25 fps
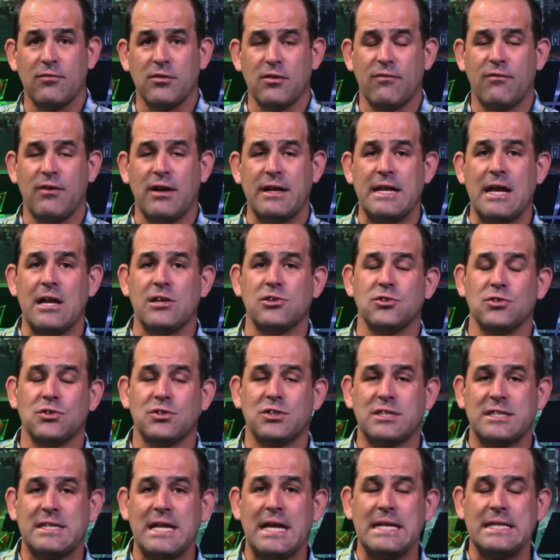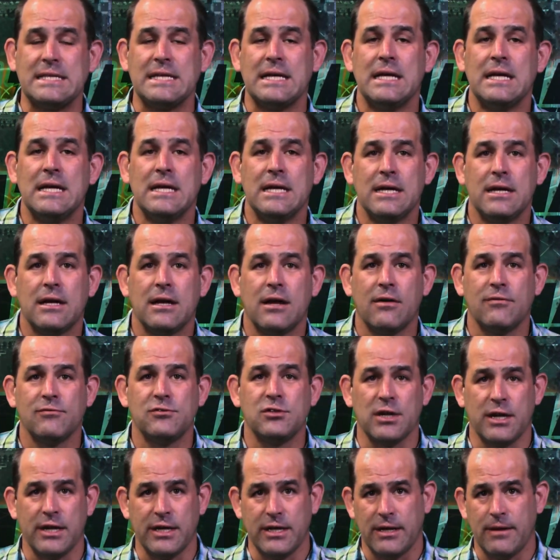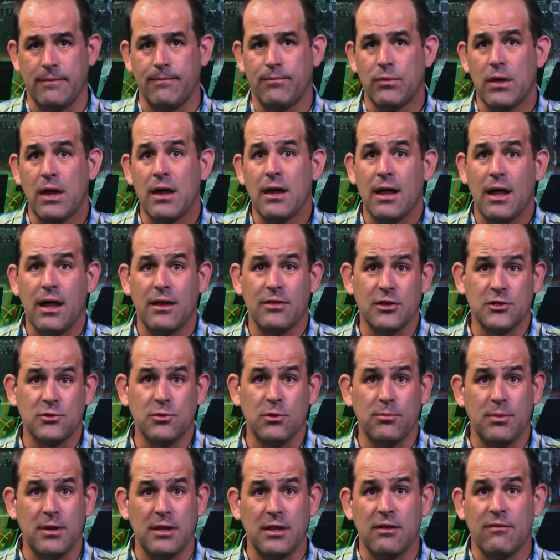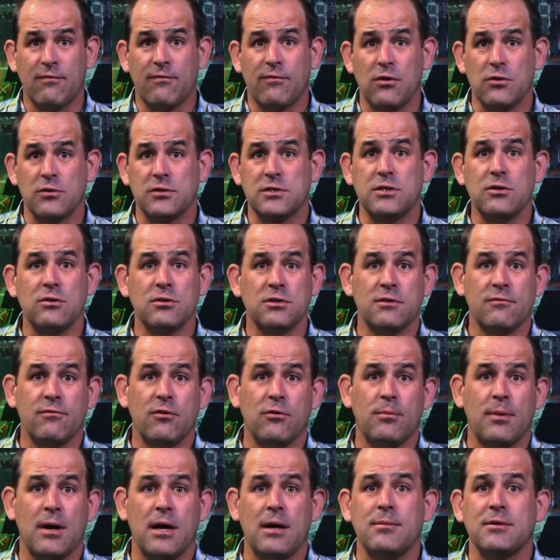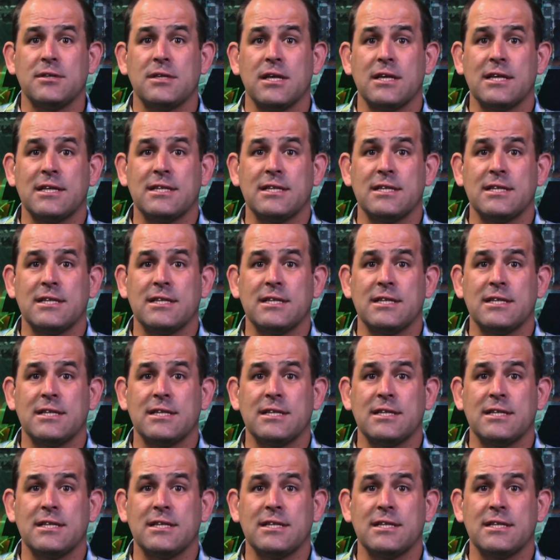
given the financial state of China. And this would be the first use of Obama's